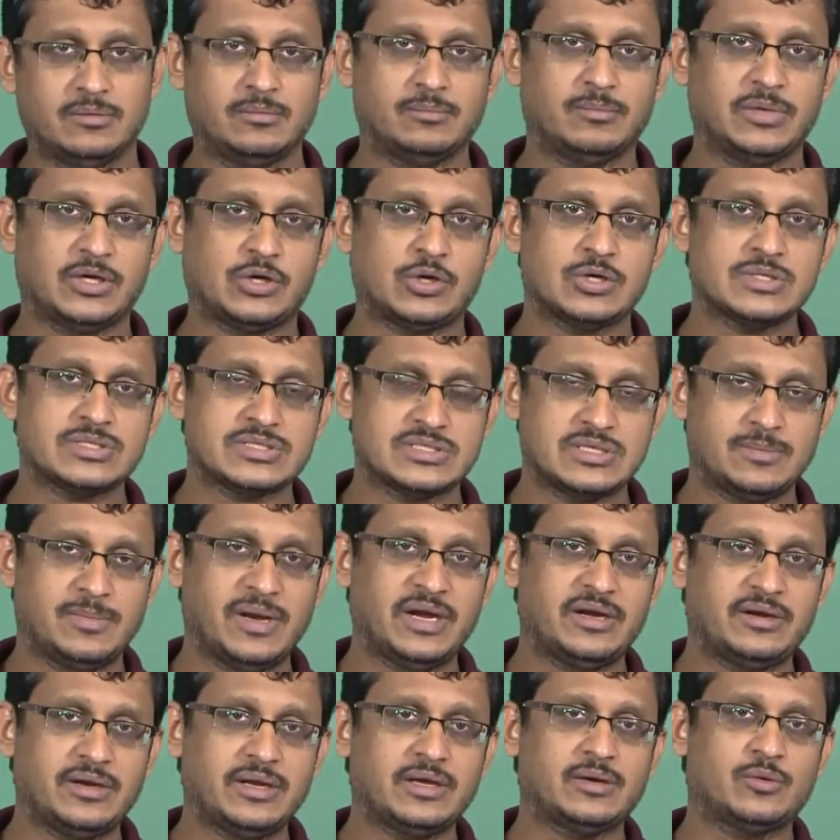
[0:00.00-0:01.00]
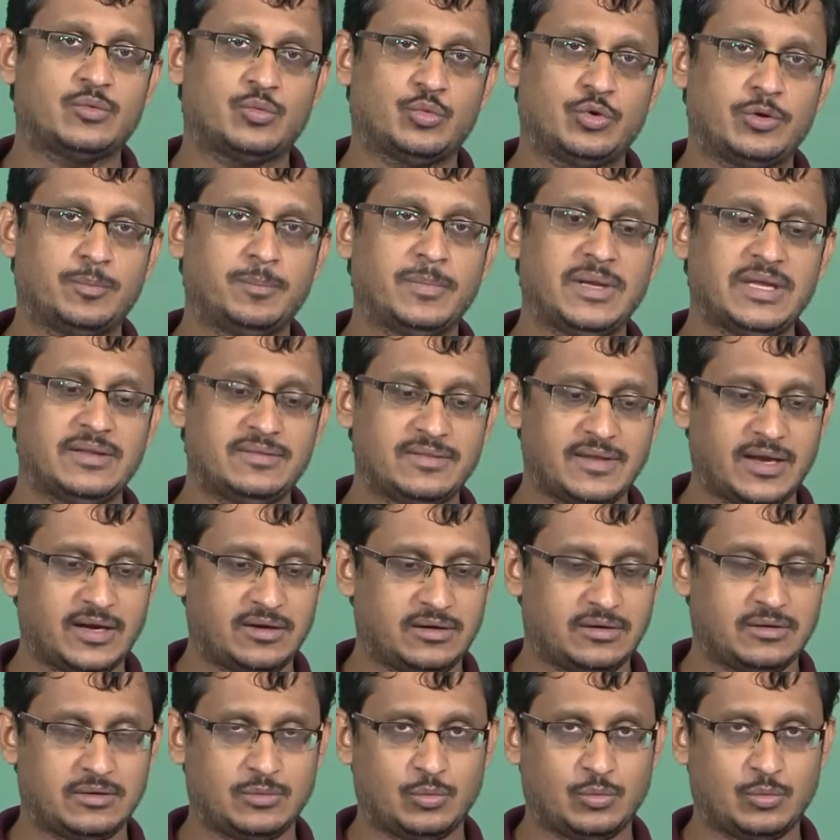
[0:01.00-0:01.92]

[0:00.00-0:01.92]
because symmetric would mean that